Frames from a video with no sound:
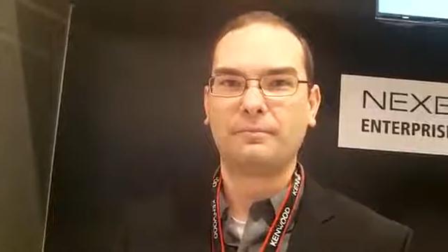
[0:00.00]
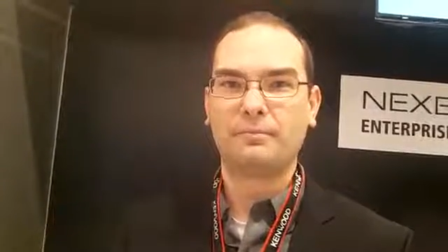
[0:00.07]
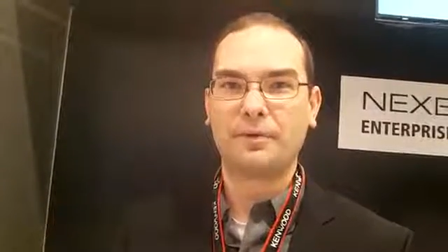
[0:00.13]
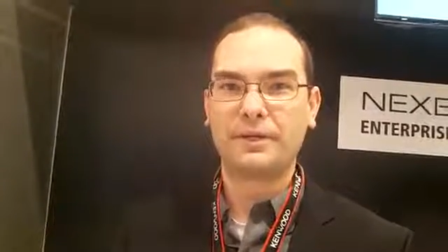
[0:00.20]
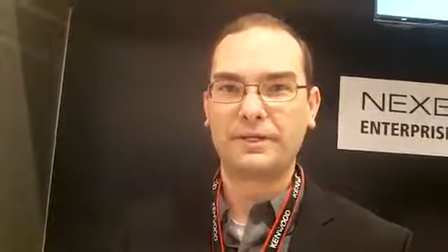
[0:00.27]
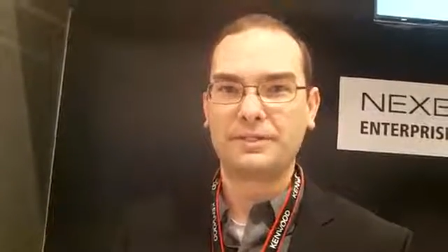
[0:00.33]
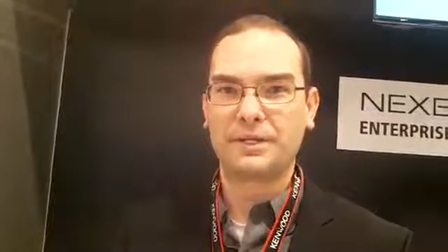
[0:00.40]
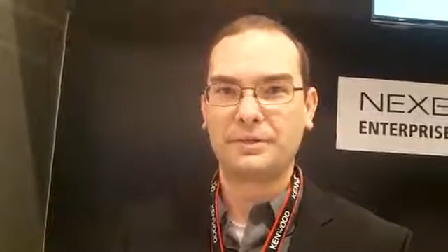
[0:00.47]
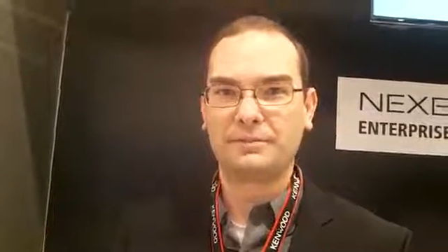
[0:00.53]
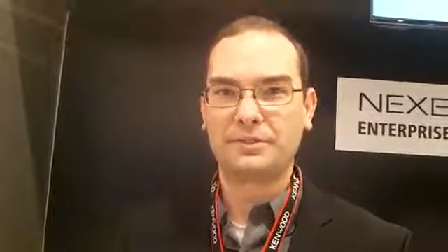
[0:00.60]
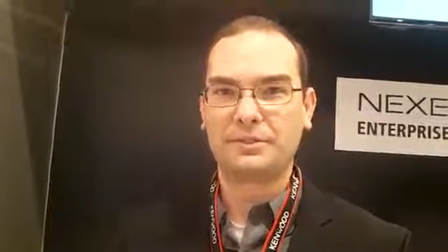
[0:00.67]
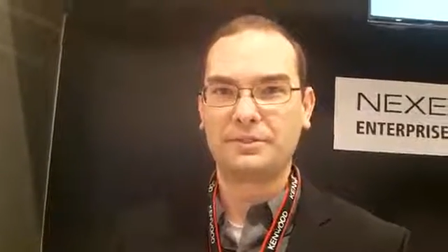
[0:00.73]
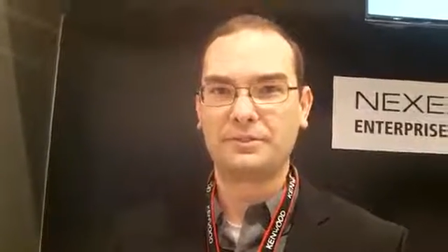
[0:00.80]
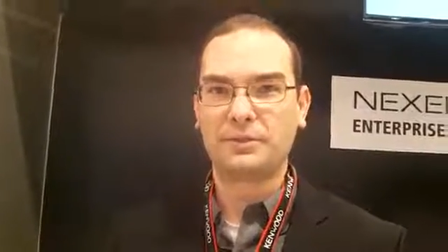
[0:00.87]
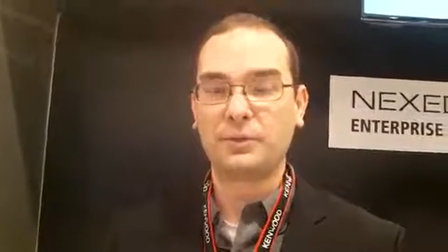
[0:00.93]
Bridge up
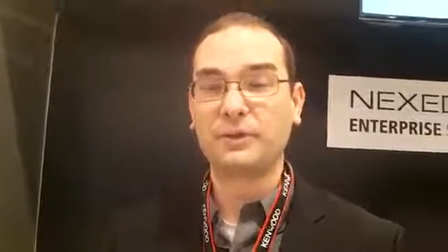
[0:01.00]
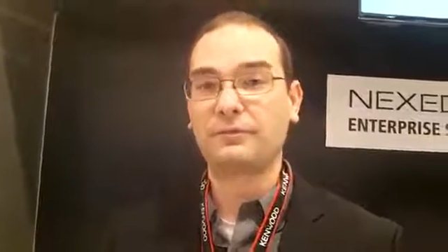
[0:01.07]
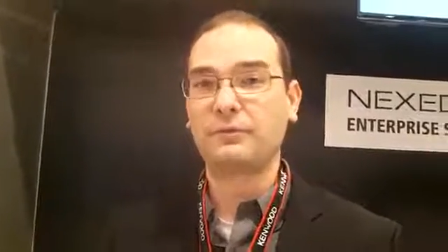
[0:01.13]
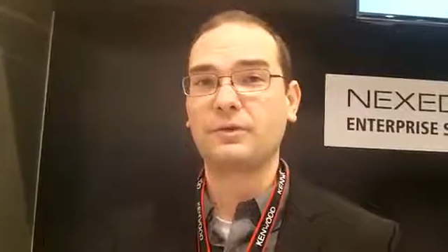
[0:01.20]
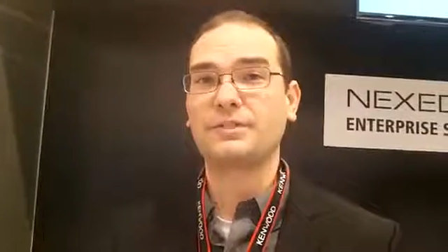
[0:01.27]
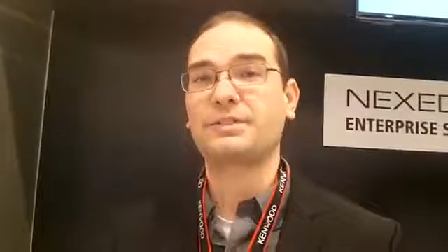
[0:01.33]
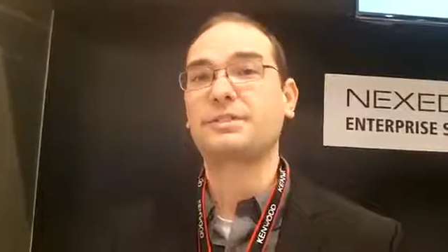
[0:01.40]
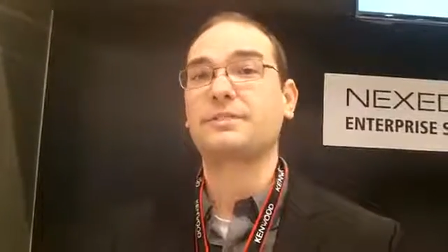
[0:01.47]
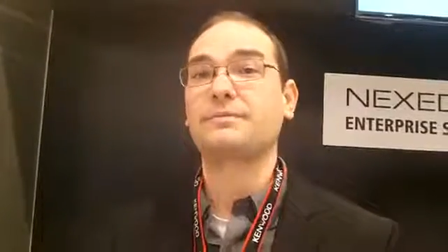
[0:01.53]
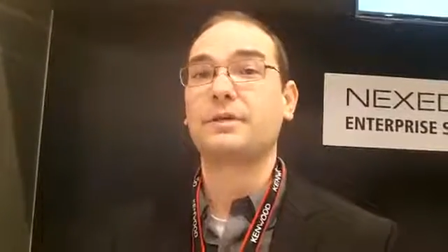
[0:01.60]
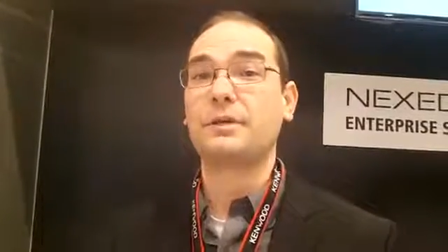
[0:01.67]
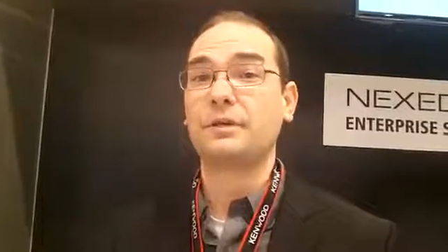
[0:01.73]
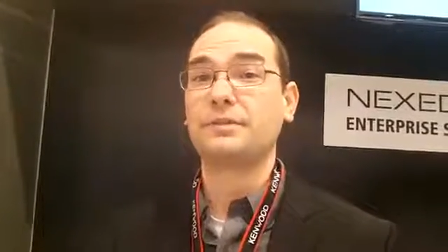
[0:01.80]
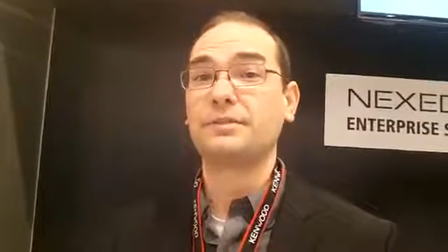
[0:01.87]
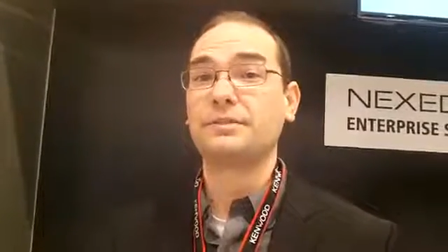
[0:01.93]
to 24 system
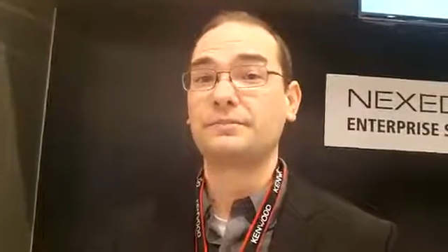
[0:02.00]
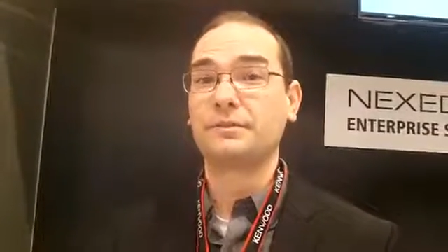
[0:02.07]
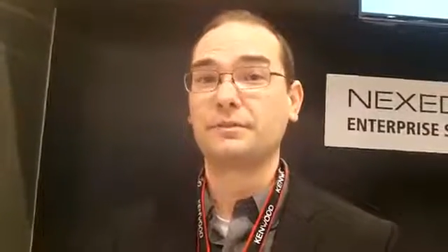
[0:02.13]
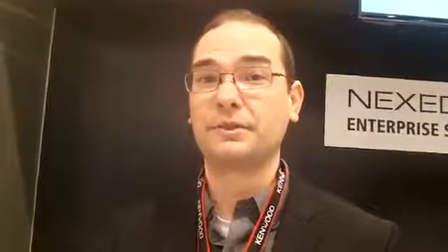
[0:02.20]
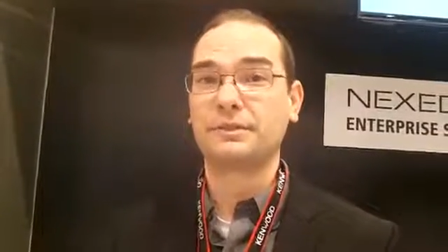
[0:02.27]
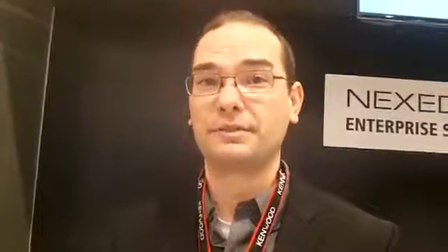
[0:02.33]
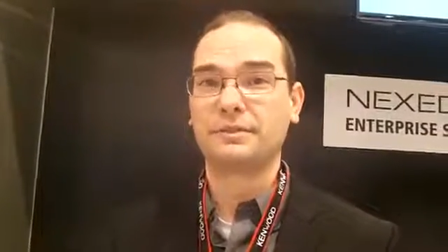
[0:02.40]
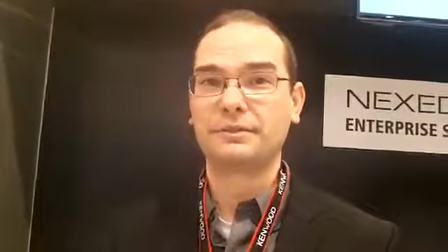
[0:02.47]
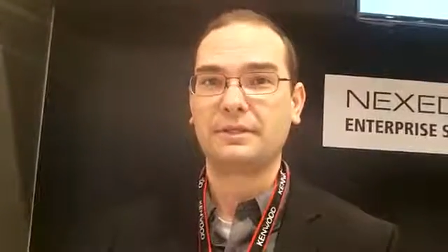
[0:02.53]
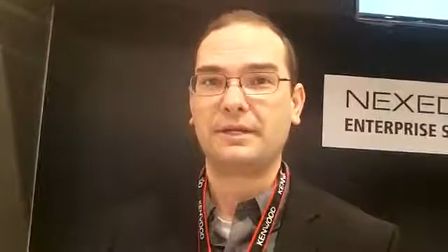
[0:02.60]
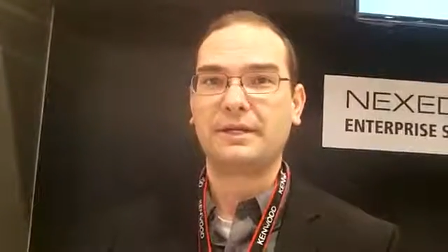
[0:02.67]
codes if you want to.